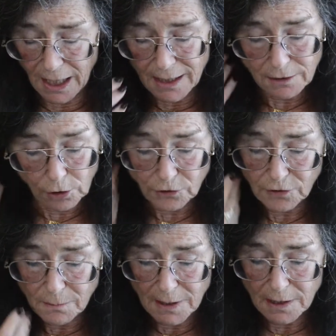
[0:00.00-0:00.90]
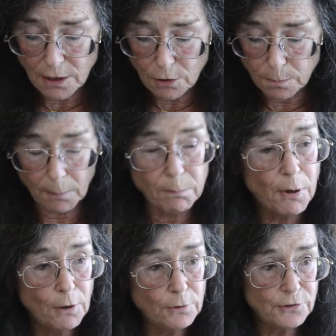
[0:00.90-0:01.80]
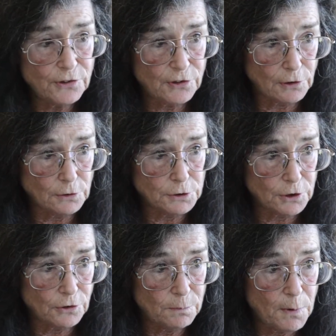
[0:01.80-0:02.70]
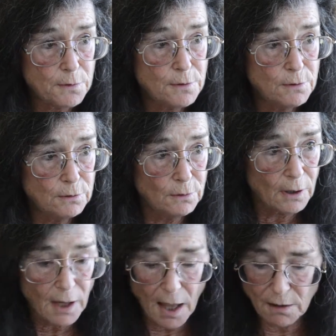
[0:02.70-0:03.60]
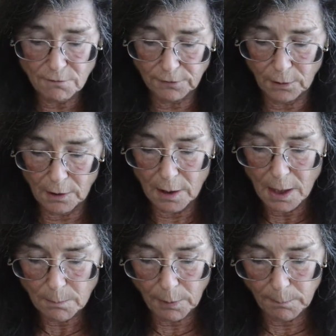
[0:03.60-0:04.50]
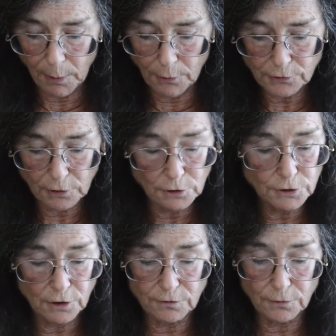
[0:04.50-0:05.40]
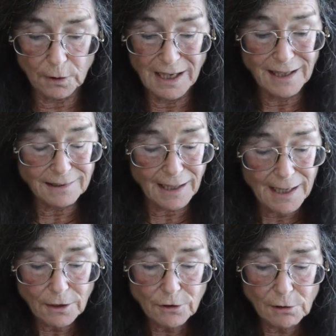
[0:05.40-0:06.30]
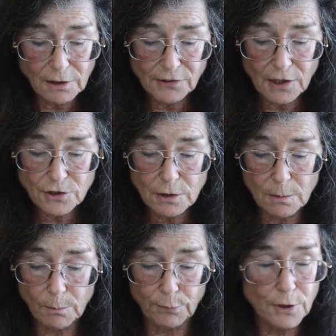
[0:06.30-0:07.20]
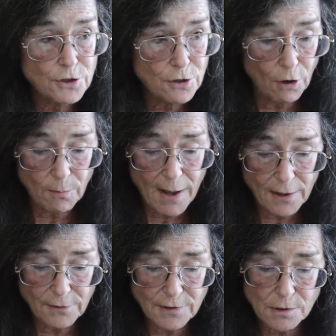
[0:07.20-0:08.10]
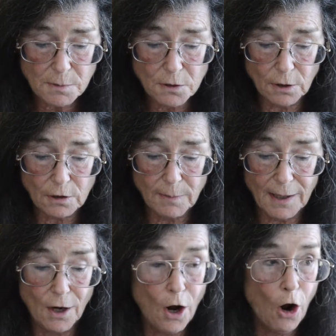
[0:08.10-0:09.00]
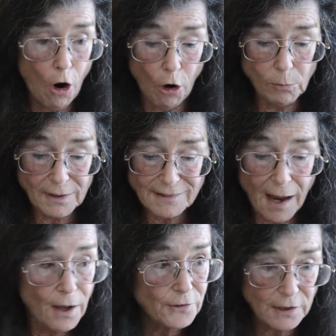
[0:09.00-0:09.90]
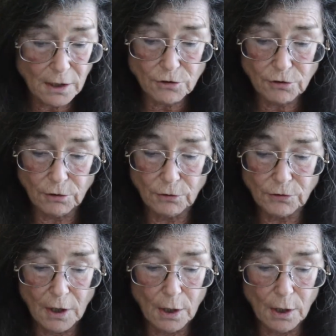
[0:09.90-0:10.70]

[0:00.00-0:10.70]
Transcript: It looks to me that you proposed solutions, both in New York and in Florida, proposed solutions for land utilization, bridge toll matters, as we talked about, homeless housing issues,